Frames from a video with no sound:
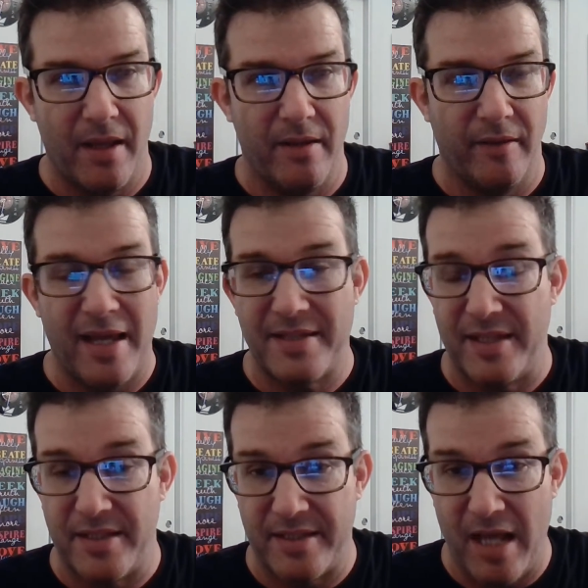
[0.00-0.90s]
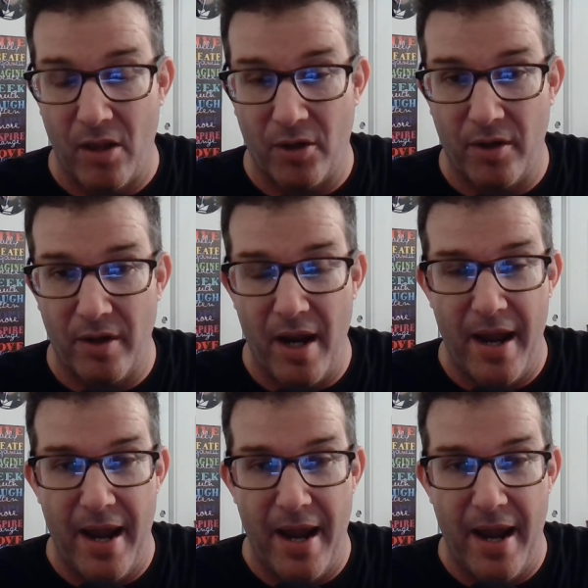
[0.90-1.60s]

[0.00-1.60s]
less than stellar,